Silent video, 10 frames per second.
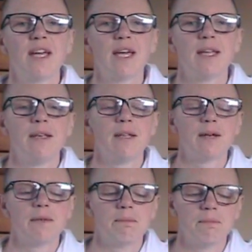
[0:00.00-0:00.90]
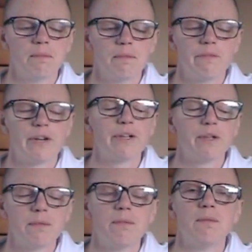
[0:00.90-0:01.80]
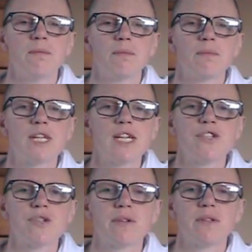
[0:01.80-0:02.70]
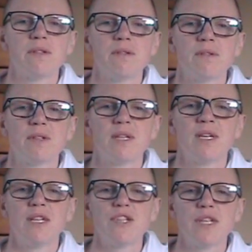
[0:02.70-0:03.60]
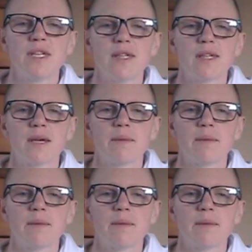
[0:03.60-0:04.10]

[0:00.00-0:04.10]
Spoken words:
and very good teacher, and she's